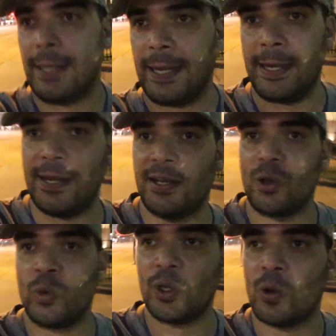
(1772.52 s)

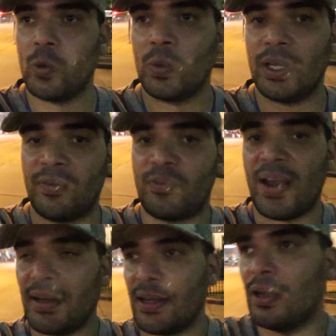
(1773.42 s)
and we
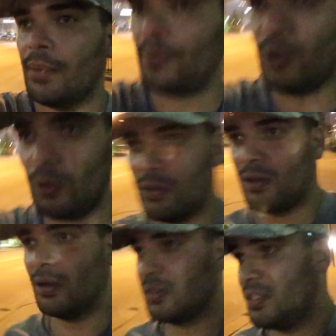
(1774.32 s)
fight and uphold the
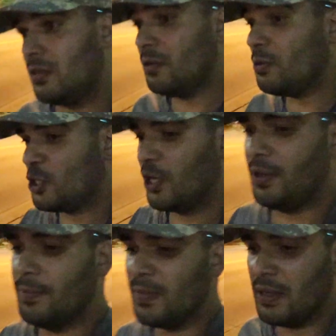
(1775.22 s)

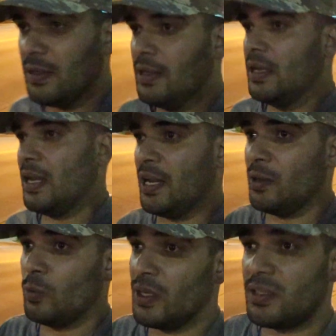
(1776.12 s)
Constitution,
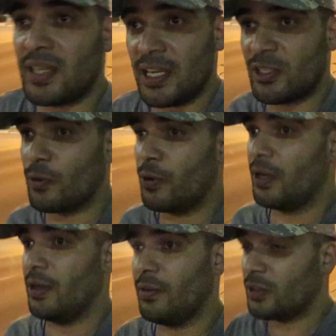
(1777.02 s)
and what it stands
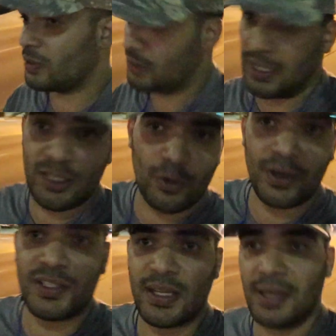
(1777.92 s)
for
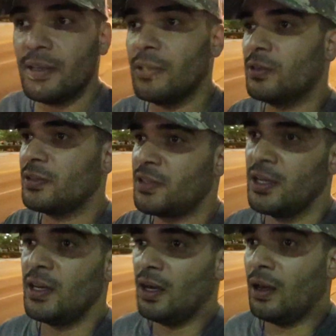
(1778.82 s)
in its ideals,
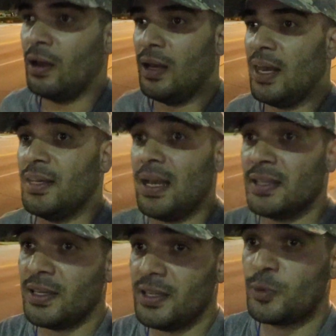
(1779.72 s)

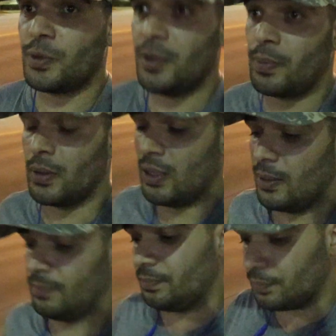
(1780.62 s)
as it is
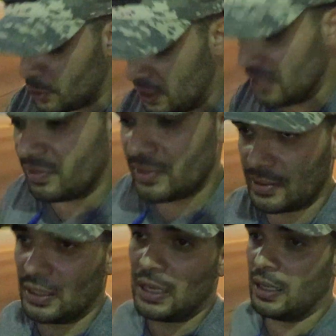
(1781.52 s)

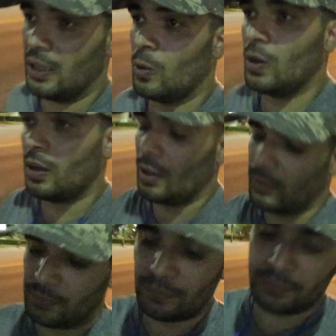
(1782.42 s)
perceived or
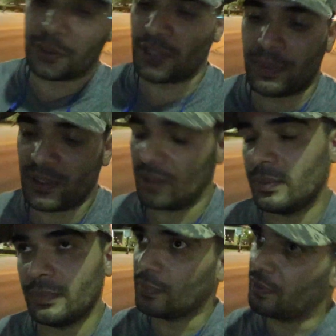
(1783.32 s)

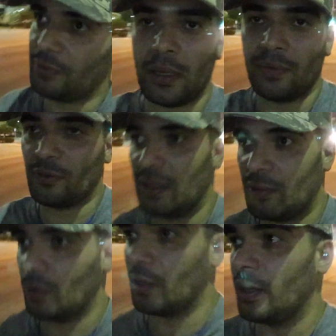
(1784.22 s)
perceptive. I forget
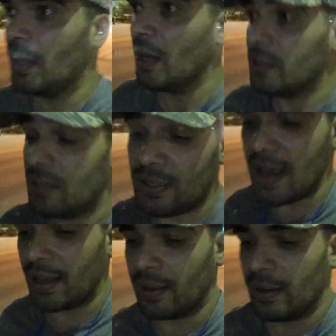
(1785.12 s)
the word
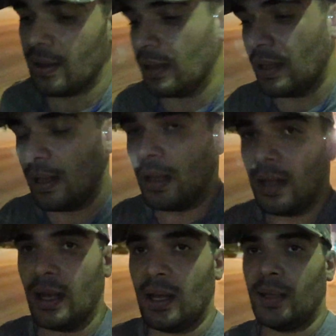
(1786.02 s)
today,
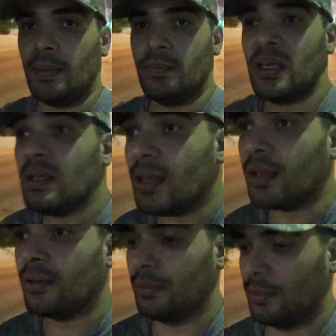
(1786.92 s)
meaning